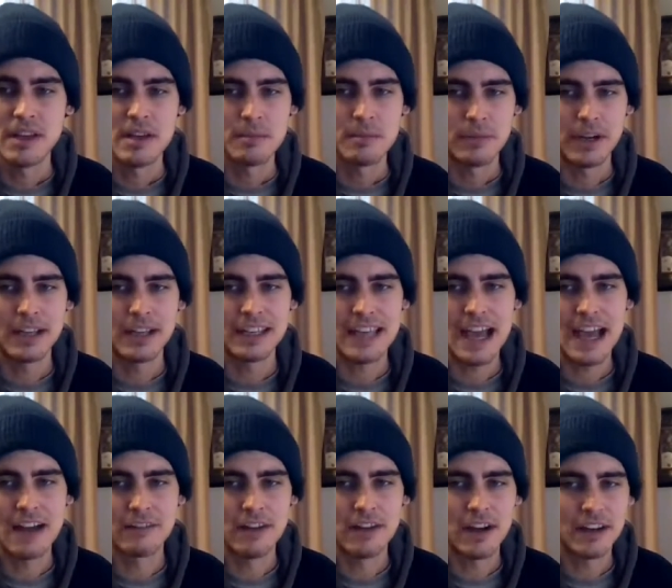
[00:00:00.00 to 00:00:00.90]
but yeah,
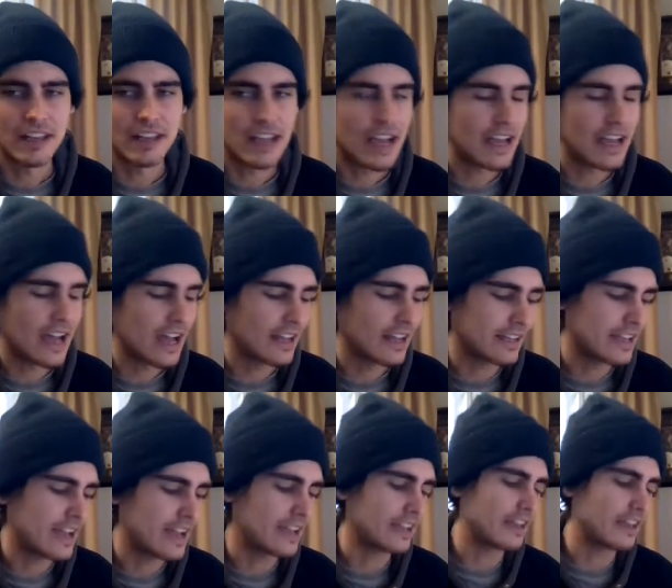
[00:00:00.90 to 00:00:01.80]
Ronnie, yeah,
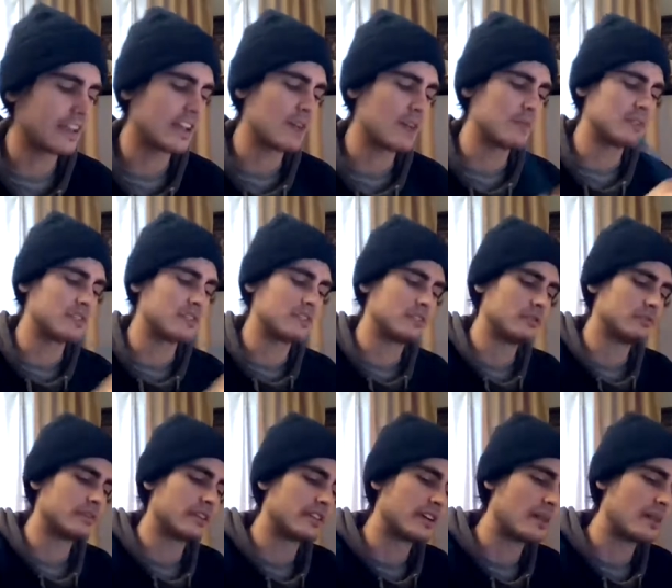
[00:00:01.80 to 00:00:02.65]
you like Edmonton too, brother.